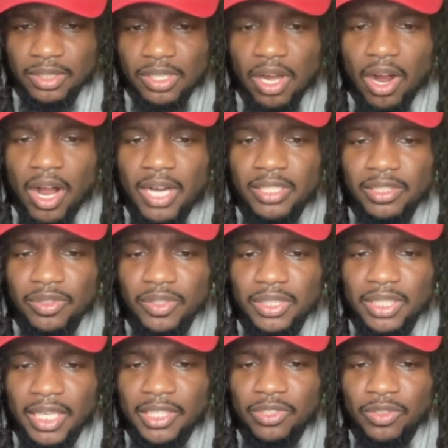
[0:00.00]
All right, so it
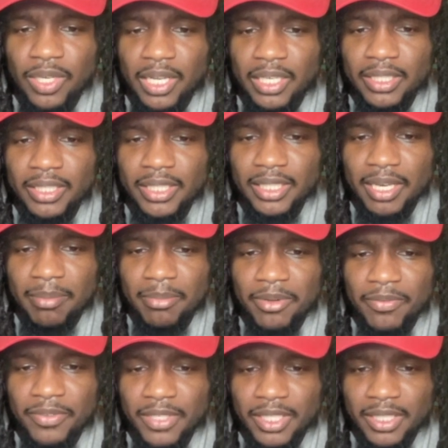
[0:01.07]
look like you gotta hit that
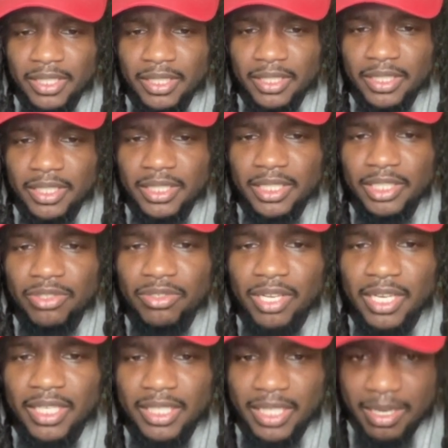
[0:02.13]
motherfucker here, and then you
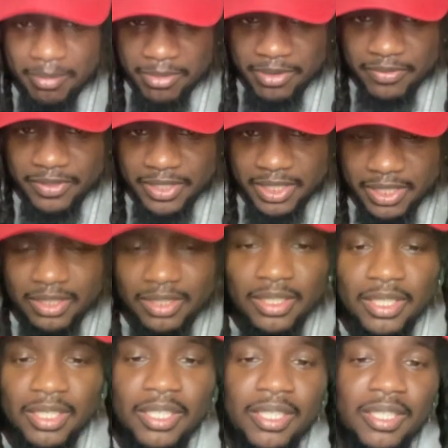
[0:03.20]
gotta hit that motherfucker there.
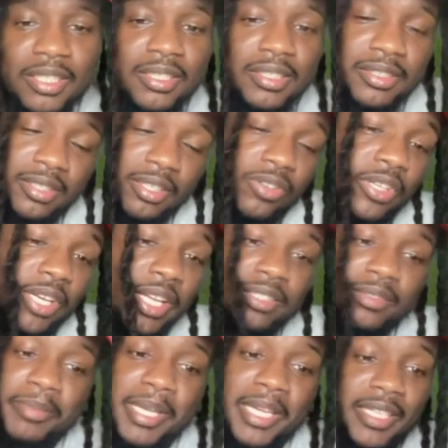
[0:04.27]
Oh, they
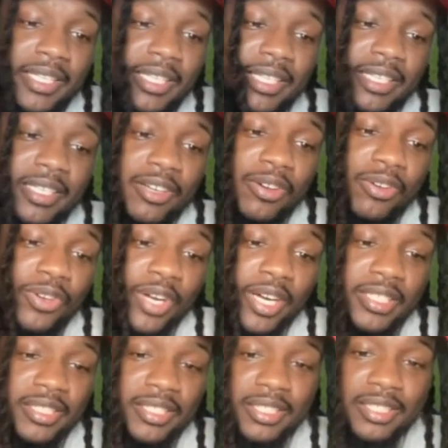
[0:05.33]
done made kicking go
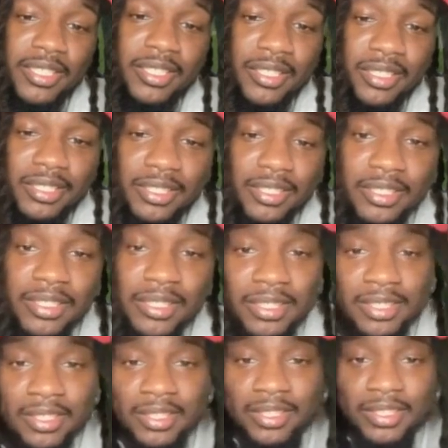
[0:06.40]
crazy.
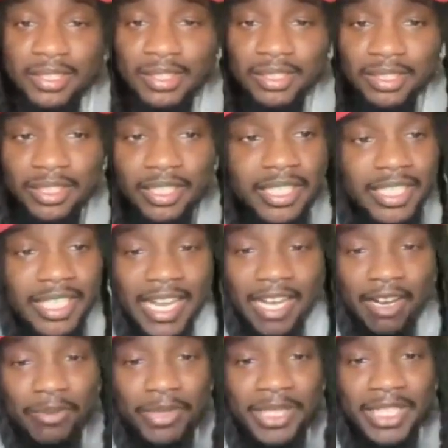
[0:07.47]
Boost attributes. Kicking ain't
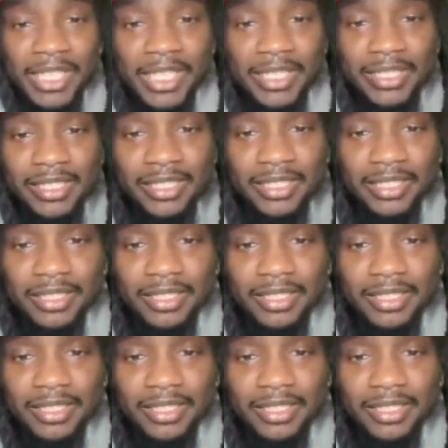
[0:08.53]
gonna be easy.